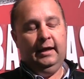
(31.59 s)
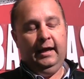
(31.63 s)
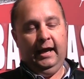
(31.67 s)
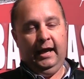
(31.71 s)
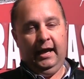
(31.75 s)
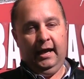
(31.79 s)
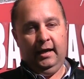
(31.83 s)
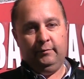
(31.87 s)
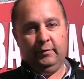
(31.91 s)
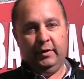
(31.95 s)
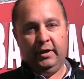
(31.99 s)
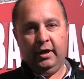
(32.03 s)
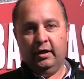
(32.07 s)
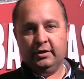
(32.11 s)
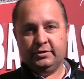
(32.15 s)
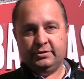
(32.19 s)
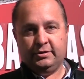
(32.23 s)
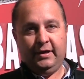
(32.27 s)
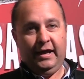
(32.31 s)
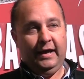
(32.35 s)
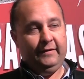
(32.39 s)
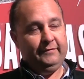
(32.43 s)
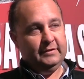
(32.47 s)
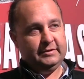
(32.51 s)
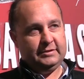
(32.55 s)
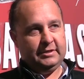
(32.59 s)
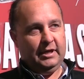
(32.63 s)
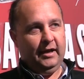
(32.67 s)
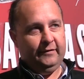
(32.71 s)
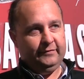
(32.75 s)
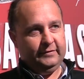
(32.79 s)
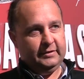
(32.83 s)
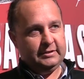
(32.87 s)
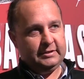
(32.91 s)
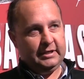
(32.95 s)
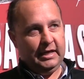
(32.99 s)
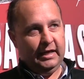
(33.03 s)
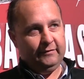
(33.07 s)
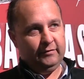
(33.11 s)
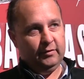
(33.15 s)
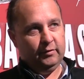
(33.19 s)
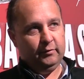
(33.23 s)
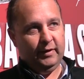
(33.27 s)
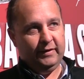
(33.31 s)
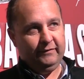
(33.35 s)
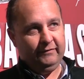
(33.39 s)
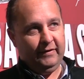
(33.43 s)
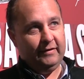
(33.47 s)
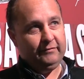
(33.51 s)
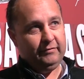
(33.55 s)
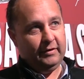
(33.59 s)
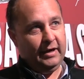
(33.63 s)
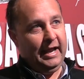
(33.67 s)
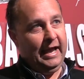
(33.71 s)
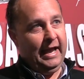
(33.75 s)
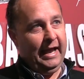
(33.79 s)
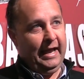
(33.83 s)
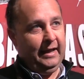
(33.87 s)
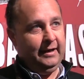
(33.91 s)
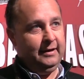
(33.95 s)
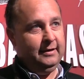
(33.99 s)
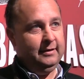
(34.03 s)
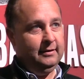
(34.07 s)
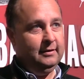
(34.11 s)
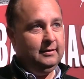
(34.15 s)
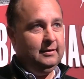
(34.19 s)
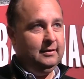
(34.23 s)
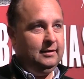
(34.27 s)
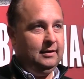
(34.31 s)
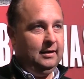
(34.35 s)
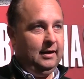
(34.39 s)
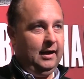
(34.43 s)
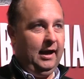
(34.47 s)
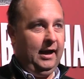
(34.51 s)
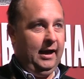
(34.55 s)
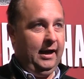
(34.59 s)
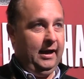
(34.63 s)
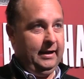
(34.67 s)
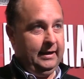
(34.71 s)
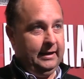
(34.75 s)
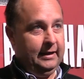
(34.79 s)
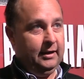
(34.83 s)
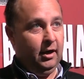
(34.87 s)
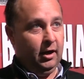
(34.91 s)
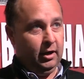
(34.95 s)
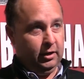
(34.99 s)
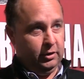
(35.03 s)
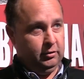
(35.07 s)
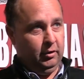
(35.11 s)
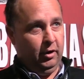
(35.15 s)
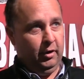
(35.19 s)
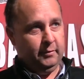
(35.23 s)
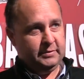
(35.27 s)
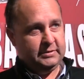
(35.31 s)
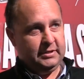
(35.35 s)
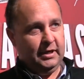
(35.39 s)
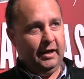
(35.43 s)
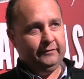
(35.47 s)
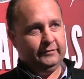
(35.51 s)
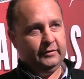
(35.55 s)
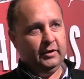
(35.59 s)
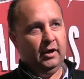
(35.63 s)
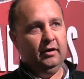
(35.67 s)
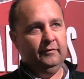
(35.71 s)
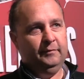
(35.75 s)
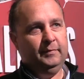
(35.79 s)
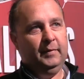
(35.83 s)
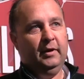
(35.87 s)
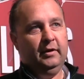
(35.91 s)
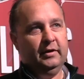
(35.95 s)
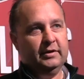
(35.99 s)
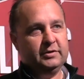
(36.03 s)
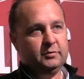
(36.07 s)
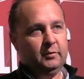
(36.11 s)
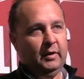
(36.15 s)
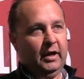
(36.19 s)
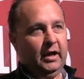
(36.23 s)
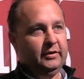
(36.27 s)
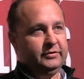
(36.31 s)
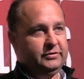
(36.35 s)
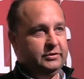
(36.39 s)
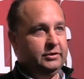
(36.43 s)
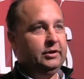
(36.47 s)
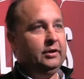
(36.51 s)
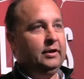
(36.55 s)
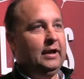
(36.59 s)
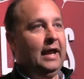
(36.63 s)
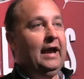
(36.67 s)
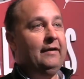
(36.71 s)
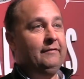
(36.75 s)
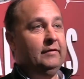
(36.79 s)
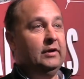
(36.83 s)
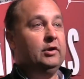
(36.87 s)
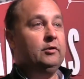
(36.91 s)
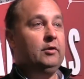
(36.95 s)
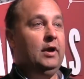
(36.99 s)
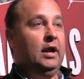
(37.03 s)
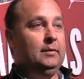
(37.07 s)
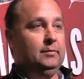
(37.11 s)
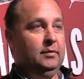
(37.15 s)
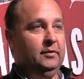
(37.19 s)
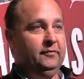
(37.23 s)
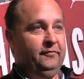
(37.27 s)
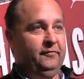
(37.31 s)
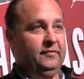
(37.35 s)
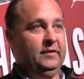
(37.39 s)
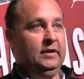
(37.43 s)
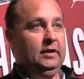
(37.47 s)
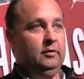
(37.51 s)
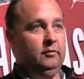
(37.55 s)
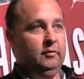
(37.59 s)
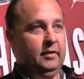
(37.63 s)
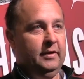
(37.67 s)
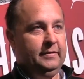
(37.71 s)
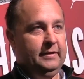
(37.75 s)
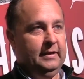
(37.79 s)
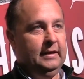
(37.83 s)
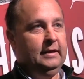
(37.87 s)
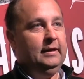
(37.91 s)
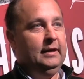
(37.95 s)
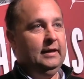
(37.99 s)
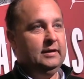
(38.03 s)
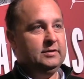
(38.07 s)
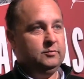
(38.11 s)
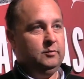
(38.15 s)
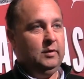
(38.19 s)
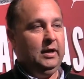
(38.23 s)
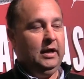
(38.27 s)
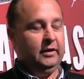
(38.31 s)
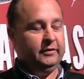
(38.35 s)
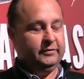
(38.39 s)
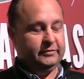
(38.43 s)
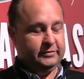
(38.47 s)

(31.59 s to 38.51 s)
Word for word: Uh, we also have the softest cover we've ever had uh, in our chrome soft golf ball as well, so you can have incredible feel with it as well.